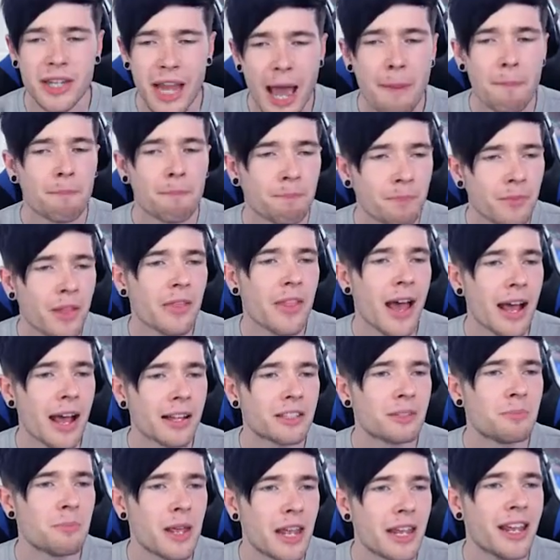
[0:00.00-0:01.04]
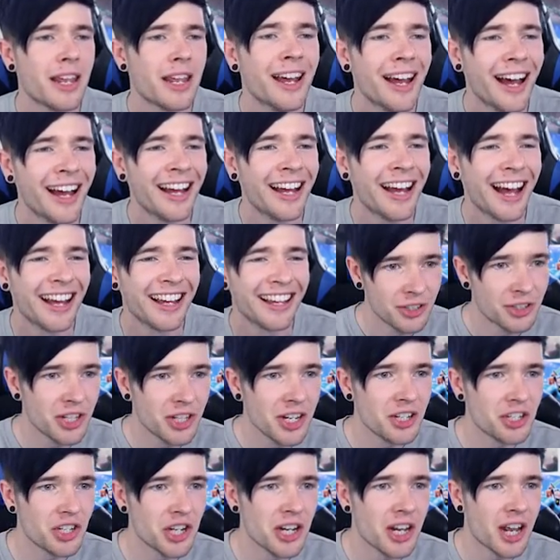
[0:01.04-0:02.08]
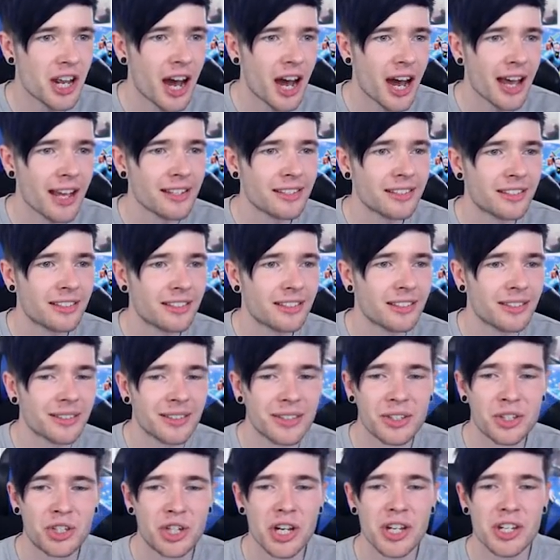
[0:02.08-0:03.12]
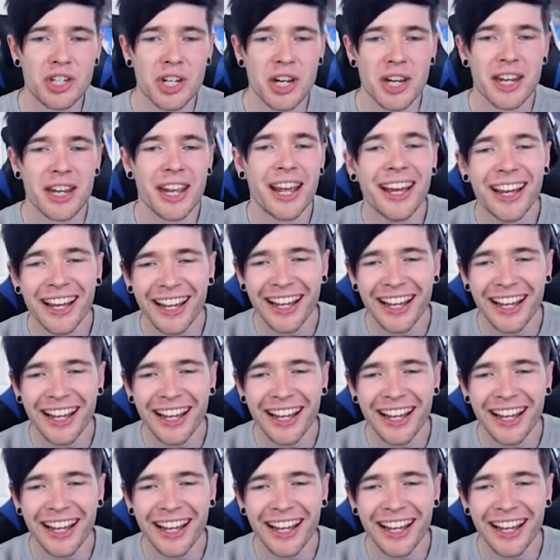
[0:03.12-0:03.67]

Yep, that's me. GG, guys. GG.